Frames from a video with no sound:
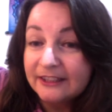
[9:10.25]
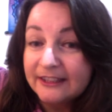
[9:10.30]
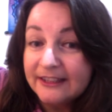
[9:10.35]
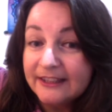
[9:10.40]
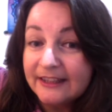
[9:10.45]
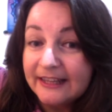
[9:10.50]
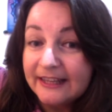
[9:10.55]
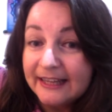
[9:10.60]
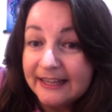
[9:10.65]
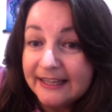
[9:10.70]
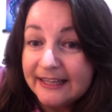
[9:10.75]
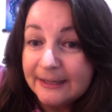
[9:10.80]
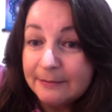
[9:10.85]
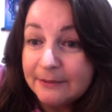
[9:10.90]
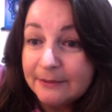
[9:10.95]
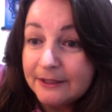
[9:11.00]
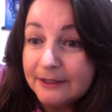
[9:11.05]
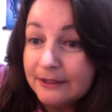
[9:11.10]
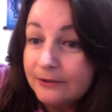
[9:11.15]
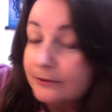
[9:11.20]
the Lady
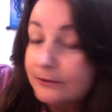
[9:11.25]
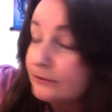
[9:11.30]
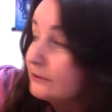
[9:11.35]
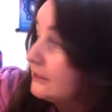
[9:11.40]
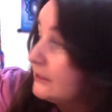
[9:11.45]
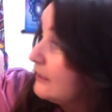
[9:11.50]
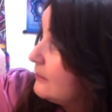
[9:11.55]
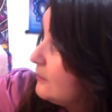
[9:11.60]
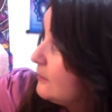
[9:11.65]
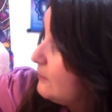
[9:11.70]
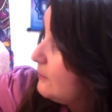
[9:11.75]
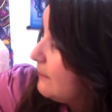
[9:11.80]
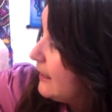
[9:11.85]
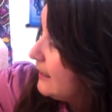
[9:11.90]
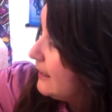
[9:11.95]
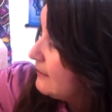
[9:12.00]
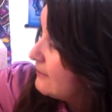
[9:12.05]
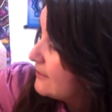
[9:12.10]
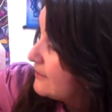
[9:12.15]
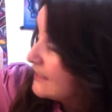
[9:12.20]
Beetles, and you may
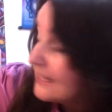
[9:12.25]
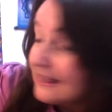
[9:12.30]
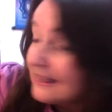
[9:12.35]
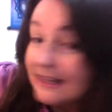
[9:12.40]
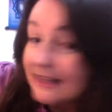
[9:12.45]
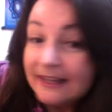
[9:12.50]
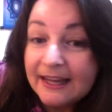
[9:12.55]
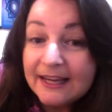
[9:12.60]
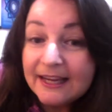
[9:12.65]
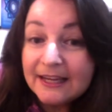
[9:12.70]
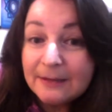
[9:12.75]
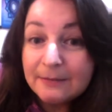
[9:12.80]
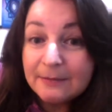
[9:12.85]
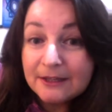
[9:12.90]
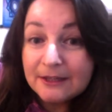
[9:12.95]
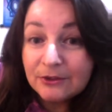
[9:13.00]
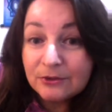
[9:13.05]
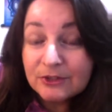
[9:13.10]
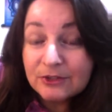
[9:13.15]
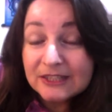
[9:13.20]
have seen the Lady
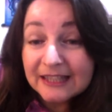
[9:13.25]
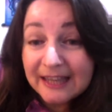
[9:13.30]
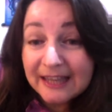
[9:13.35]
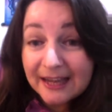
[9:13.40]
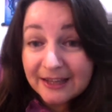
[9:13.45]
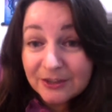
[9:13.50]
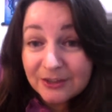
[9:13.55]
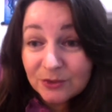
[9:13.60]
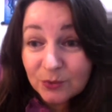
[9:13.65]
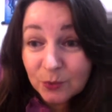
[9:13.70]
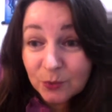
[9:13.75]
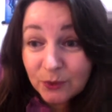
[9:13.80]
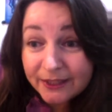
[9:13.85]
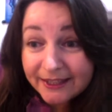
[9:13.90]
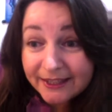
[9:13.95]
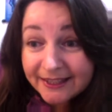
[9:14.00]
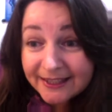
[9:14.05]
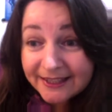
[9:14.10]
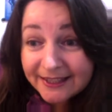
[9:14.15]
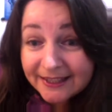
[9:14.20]
Beetles last
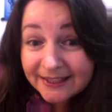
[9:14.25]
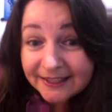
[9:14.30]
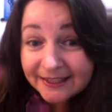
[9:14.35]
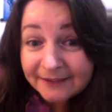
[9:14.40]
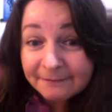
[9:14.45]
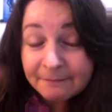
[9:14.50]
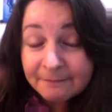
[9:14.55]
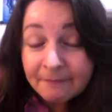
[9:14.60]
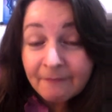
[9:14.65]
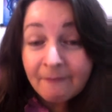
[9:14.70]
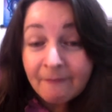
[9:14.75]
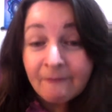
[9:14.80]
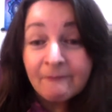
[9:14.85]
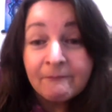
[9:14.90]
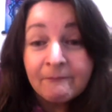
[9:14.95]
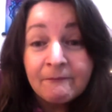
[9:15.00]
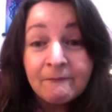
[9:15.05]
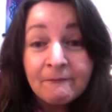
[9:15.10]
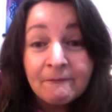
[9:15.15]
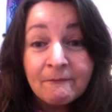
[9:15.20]
week.
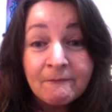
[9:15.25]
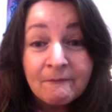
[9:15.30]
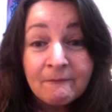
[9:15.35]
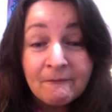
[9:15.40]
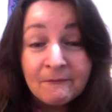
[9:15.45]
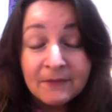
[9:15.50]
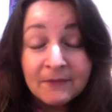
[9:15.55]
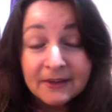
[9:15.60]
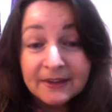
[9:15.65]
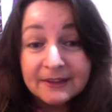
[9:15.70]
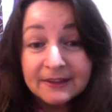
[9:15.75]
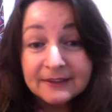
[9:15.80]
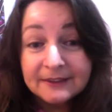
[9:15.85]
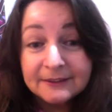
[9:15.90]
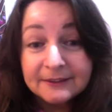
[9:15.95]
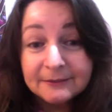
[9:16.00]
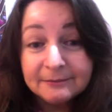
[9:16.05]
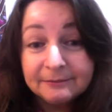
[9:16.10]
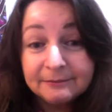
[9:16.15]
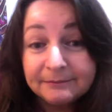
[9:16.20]

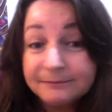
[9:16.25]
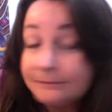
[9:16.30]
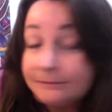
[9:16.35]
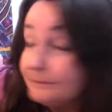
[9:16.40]
You